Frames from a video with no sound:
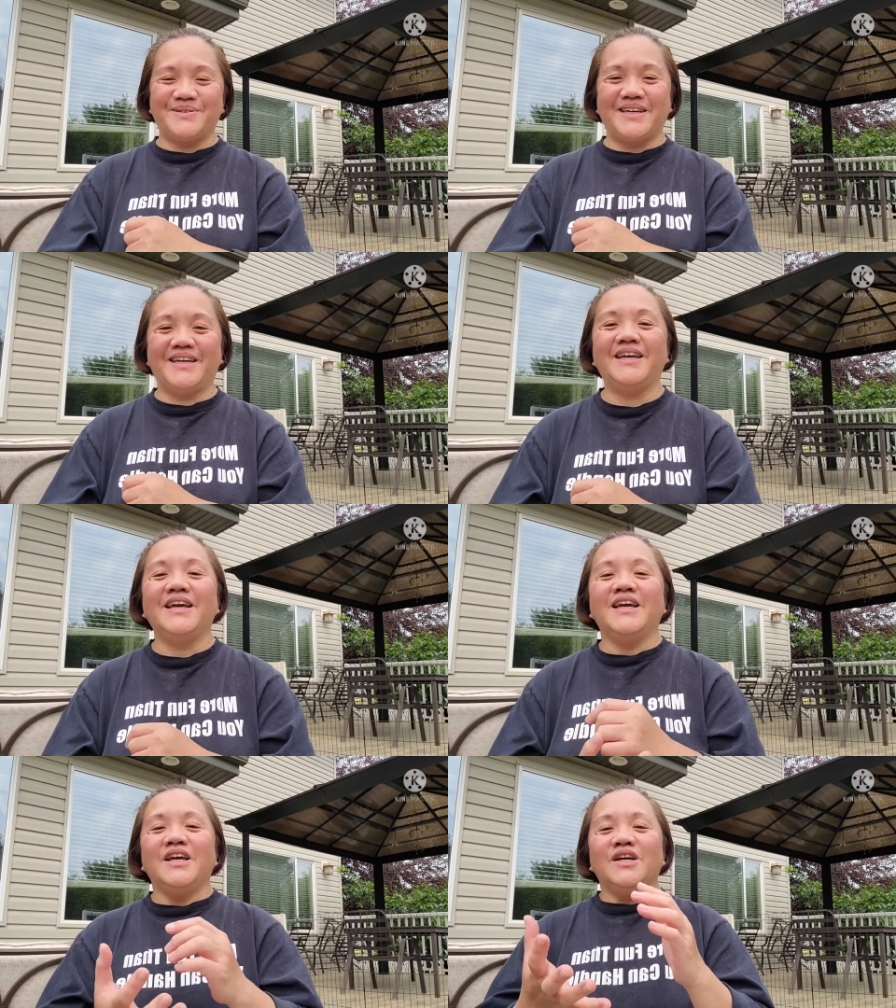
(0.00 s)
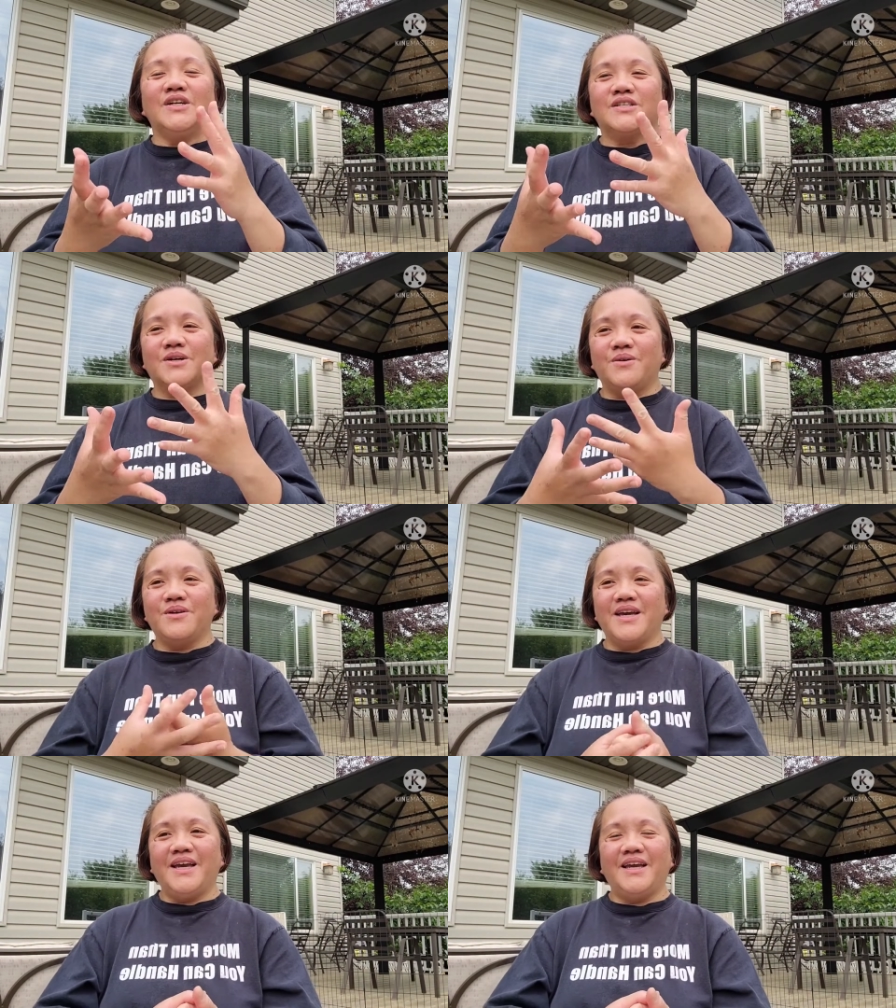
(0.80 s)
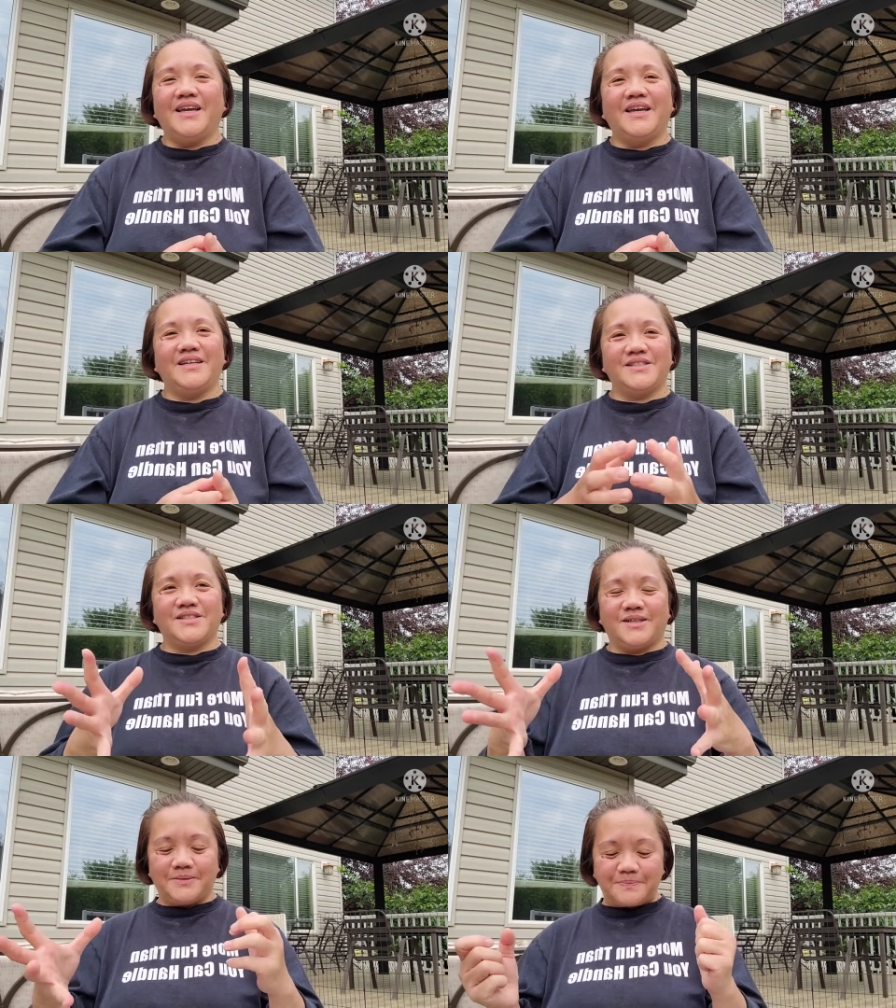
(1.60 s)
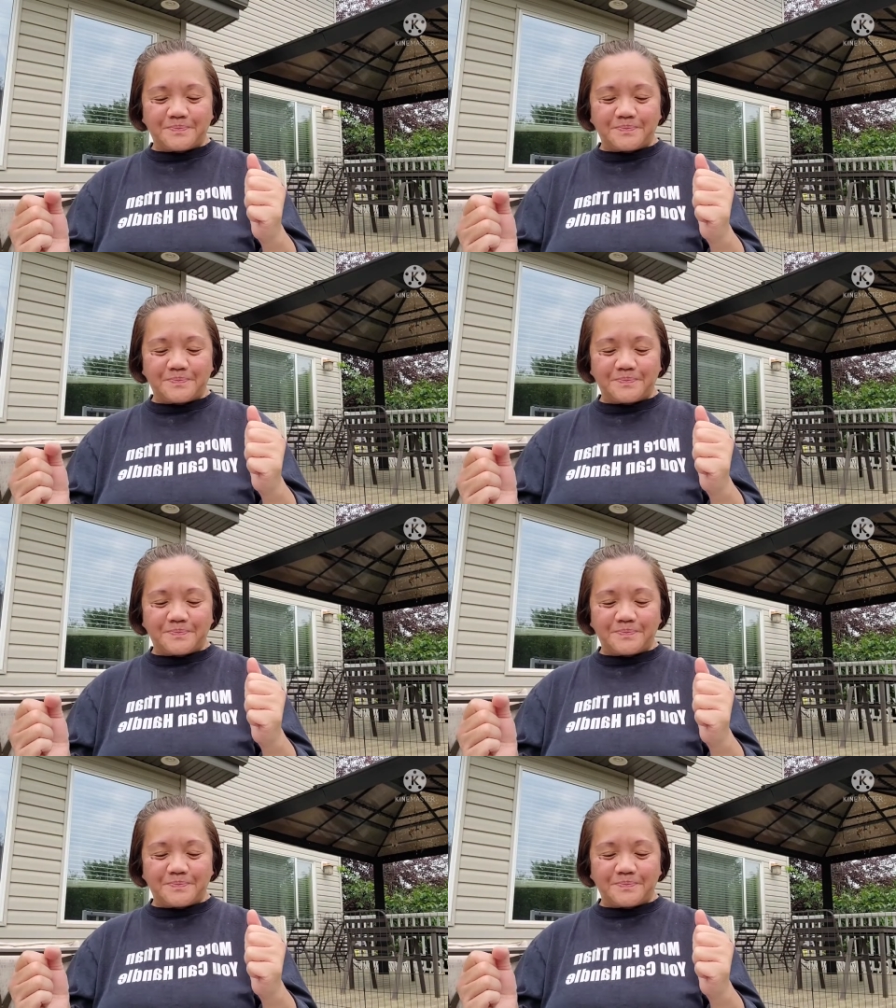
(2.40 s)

okay? So, okay, let's start.